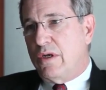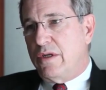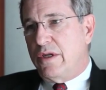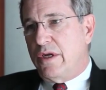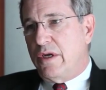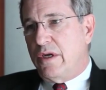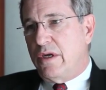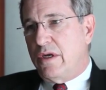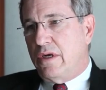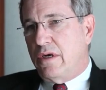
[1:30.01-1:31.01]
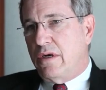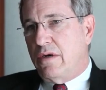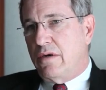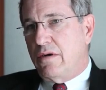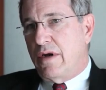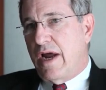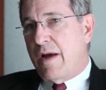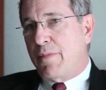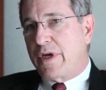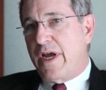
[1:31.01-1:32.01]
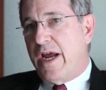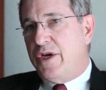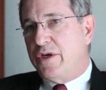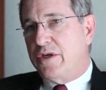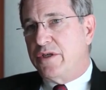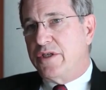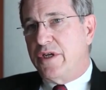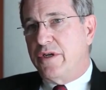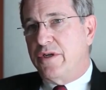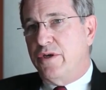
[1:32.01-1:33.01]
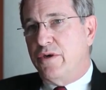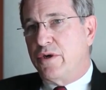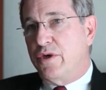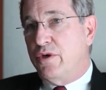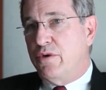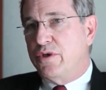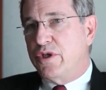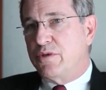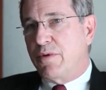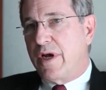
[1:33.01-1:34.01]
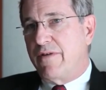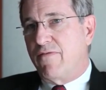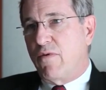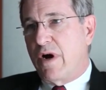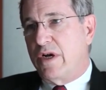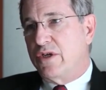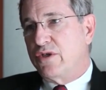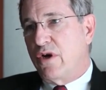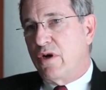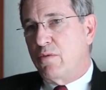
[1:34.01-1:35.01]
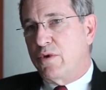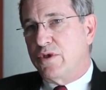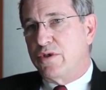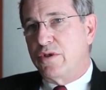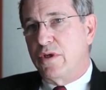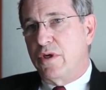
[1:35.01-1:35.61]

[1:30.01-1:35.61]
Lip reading: the applications that you could use this plant for. I just thought it was